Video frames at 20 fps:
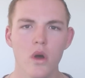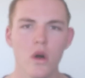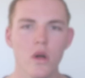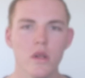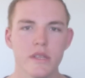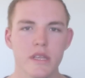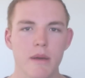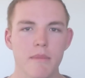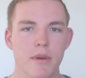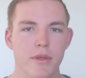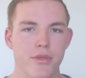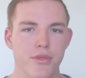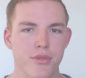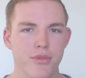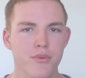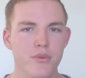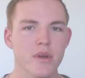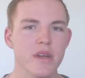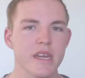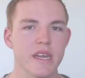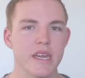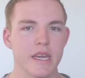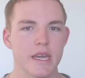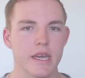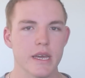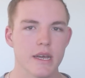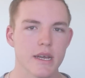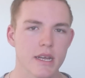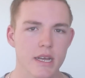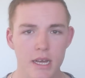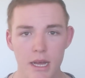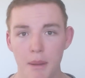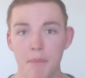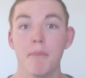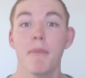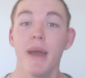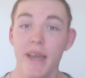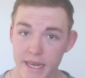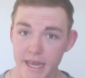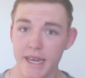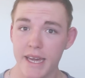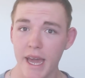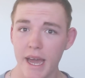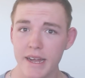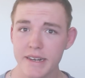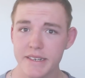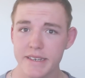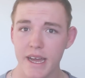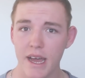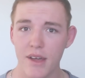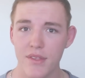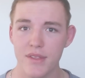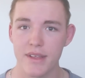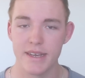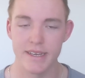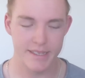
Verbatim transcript: Rule number three make a countdown